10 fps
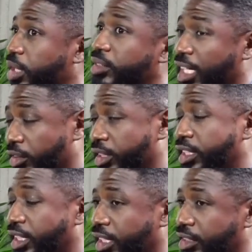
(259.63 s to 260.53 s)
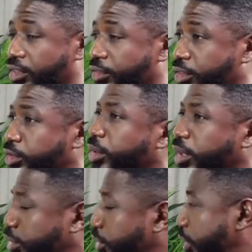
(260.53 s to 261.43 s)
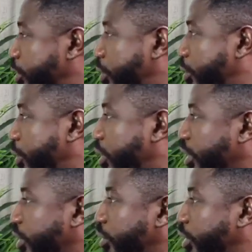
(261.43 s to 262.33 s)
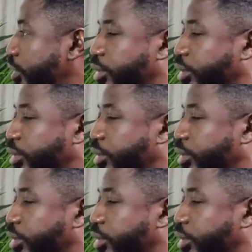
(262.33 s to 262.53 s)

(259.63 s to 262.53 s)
not only the elected officials, but influential people in our community.